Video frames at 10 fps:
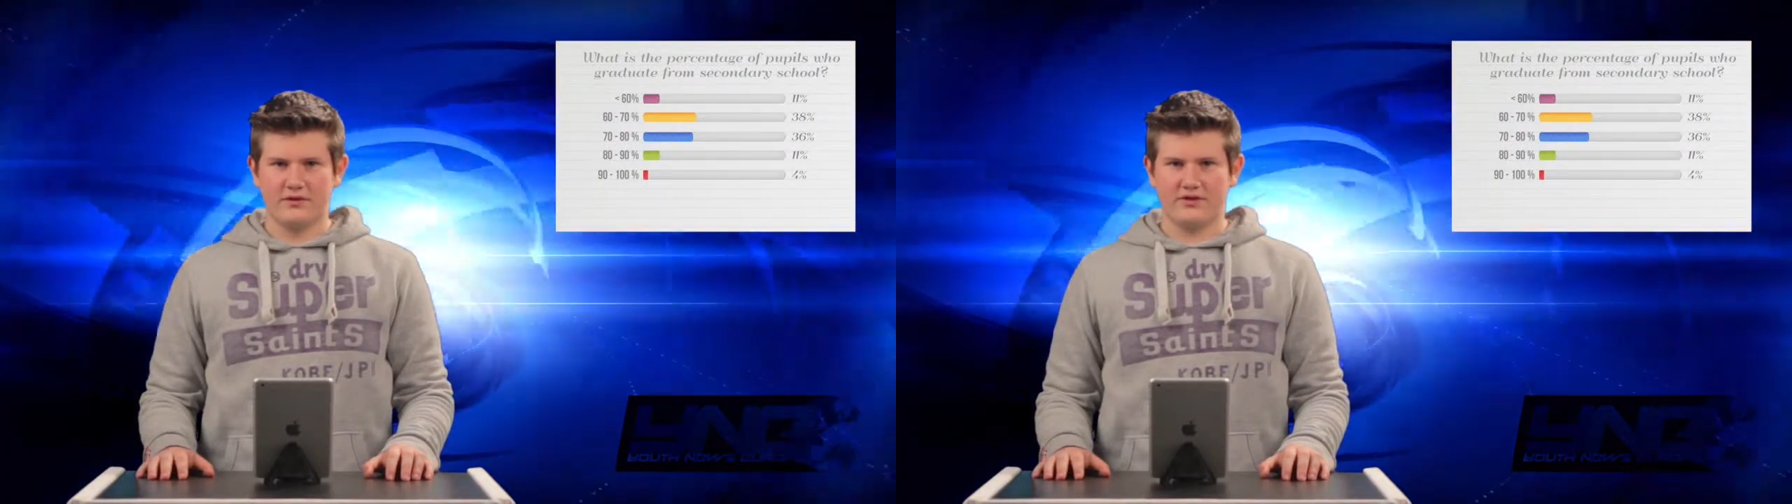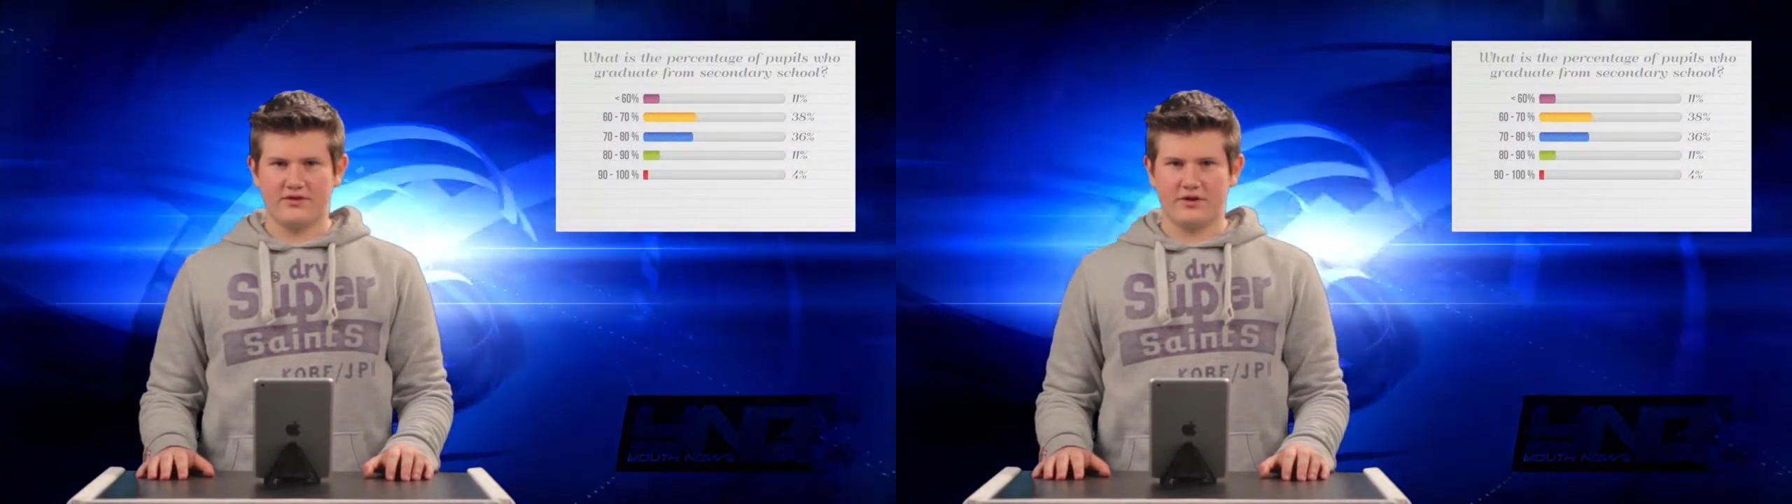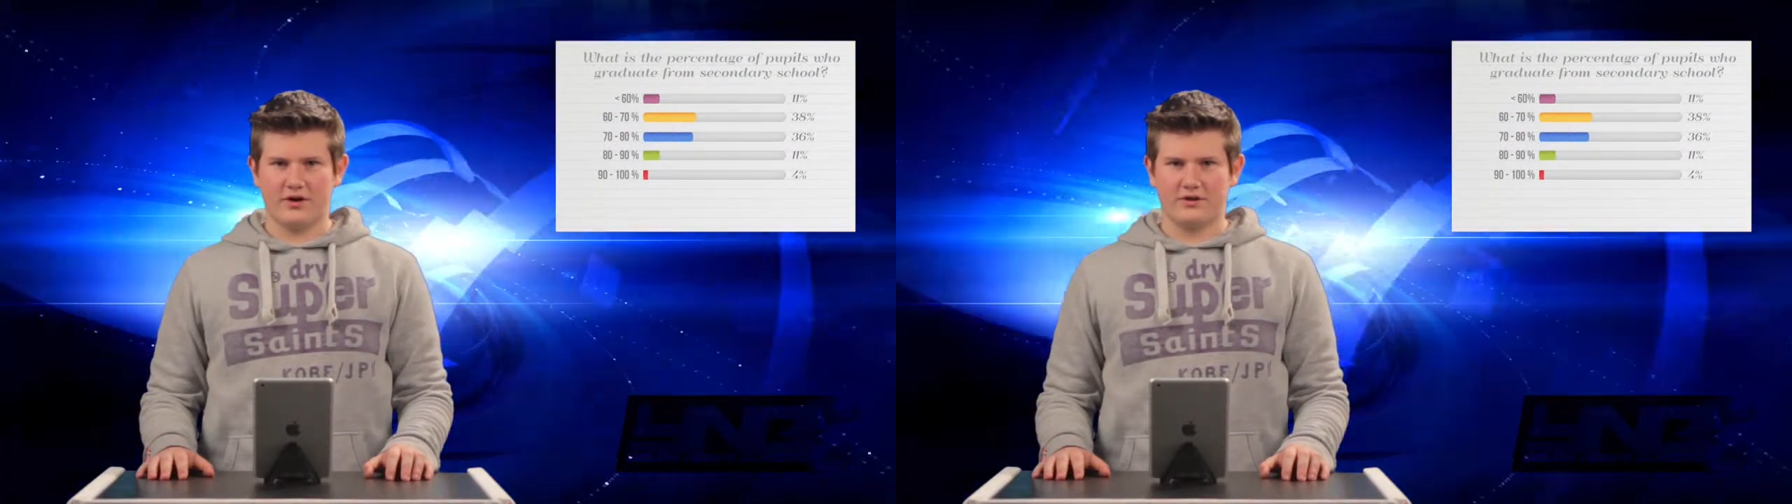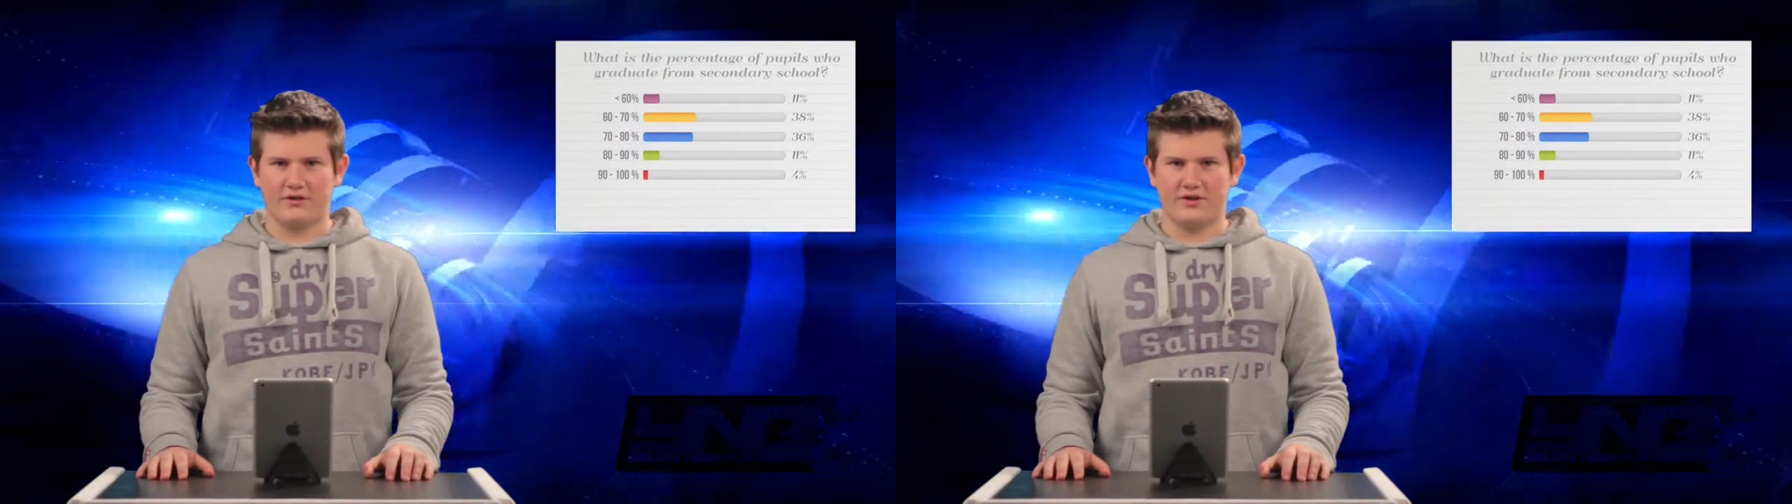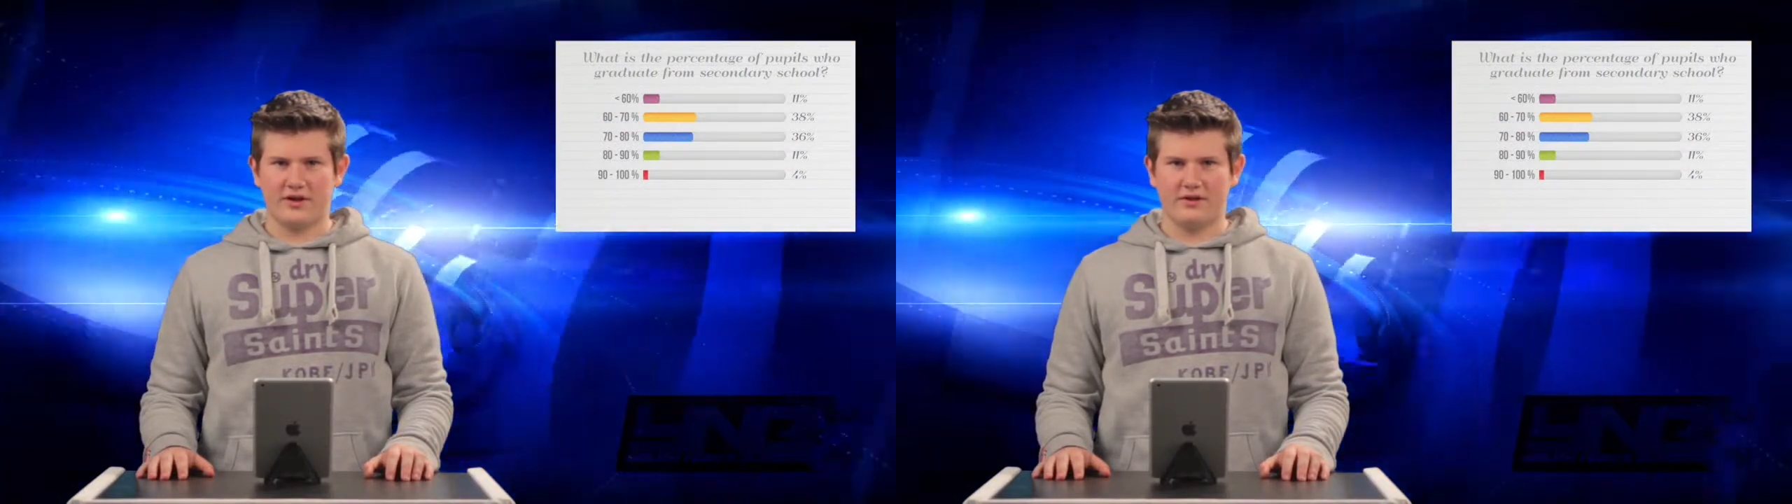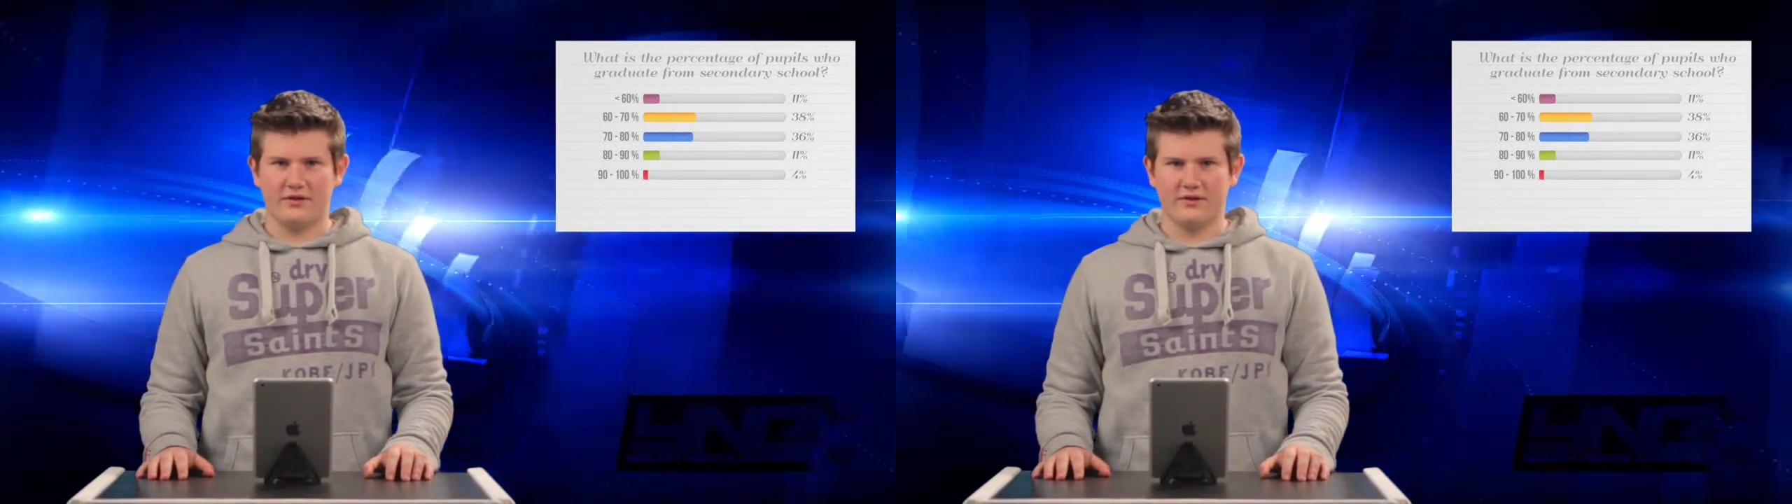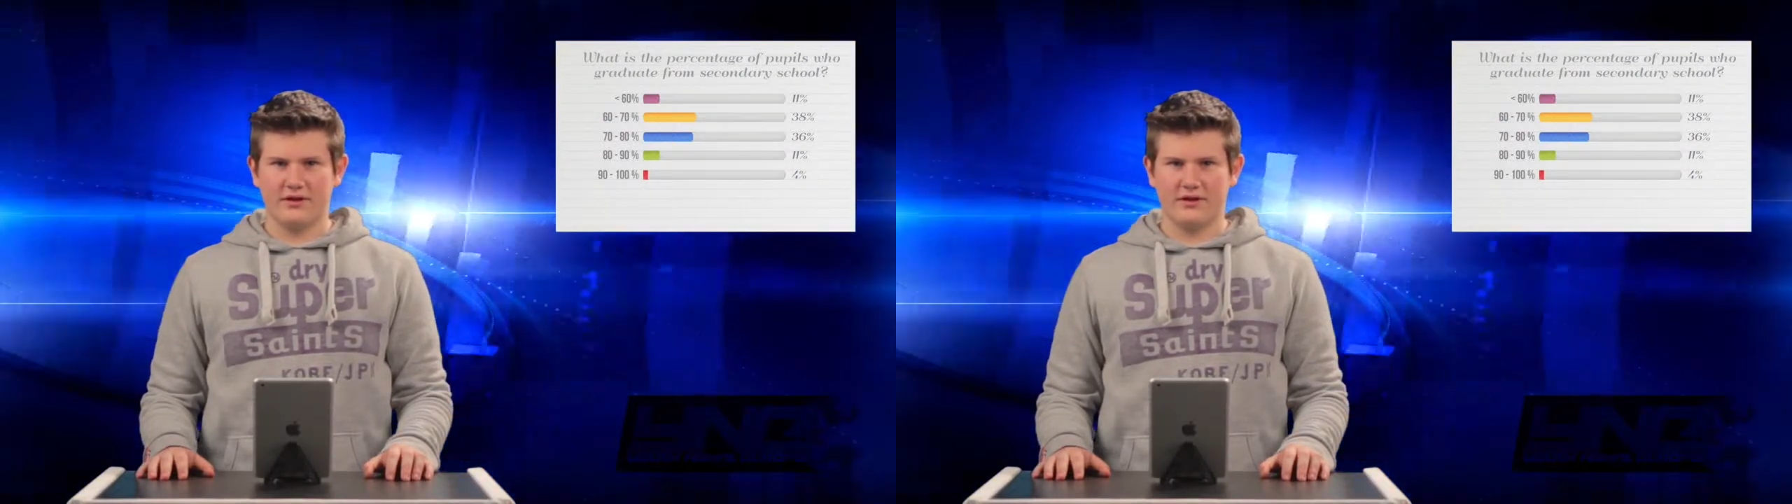This is hard to say. The